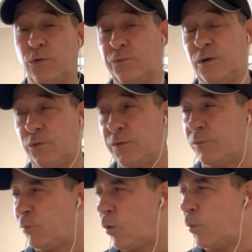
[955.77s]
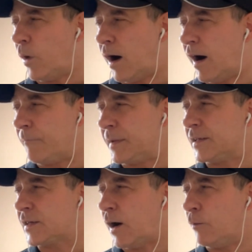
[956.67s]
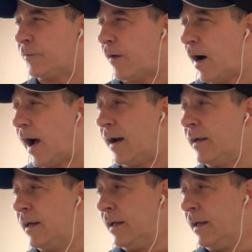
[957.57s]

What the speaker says: all what I've been told via